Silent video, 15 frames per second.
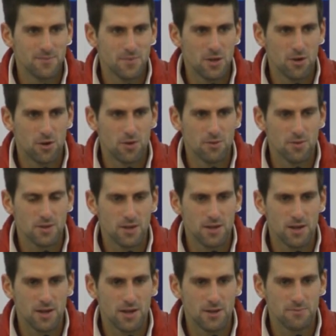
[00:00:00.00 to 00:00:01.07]
you know,
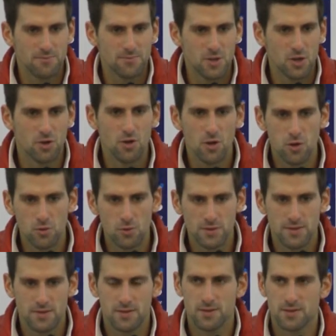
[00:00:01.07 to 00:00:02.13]

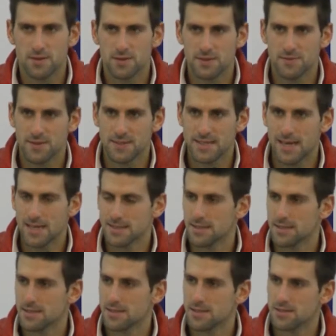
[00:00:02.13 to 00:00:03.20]
conclude this
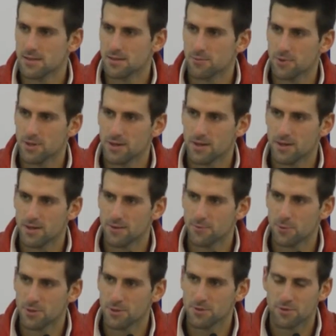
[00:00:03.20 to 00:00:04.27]
fantastic season with a
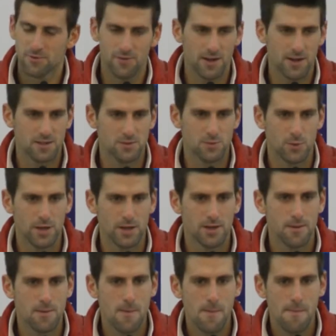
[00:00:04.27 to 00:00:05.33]
World Tour Finals
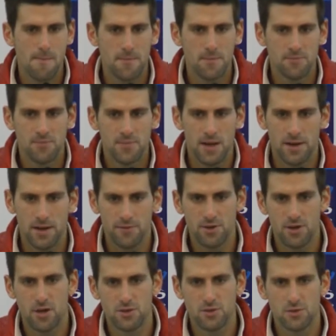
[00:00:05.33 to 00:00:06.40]
win. I never
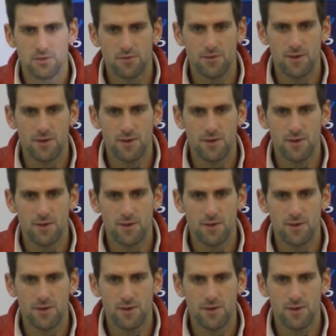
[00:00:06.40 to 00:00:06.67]
got to the